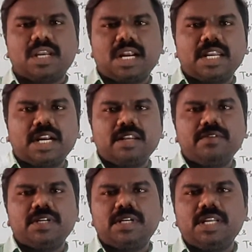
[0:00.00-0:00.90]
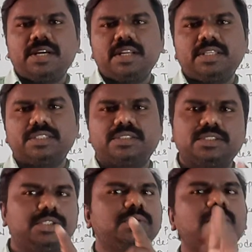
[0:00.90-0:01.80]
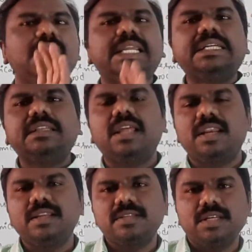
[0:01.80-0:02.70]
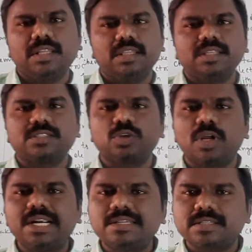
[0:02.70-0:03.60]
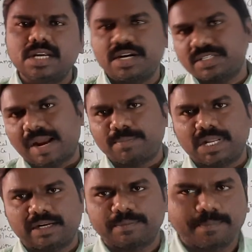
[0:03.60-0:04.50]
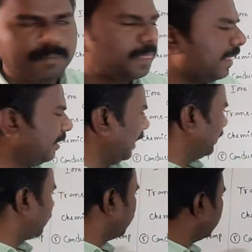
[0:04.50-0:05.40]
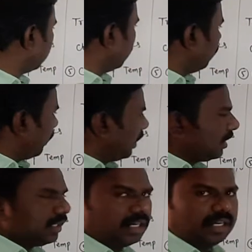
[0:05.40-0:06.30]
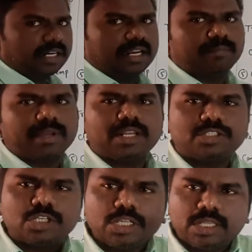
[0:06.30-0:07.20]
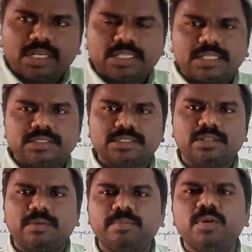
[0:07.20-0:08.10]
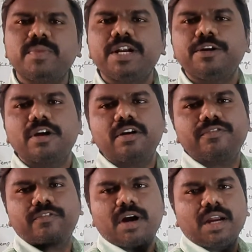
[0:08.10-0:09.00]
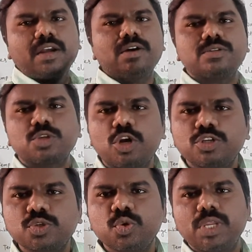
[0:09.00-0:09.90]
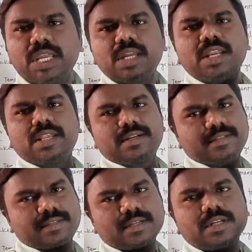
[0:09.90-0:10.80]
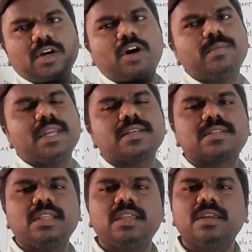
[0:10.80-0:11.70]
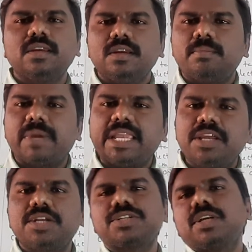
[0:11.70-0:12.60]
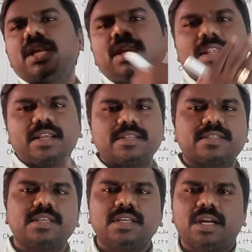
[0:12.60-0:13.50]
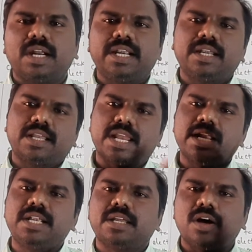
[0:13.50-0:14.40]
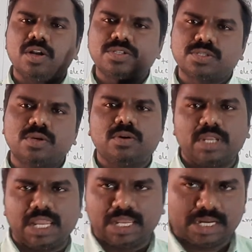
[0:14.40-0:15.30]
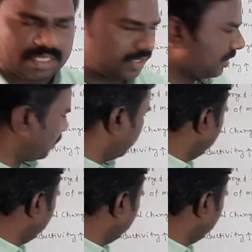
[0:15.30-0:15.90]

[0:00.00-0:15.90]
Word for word: conductivity decreases. You learn the reason in the solid state chapter. Next, when temperature increases, movement of ions also increases. Obviously, migration increases and current also increases.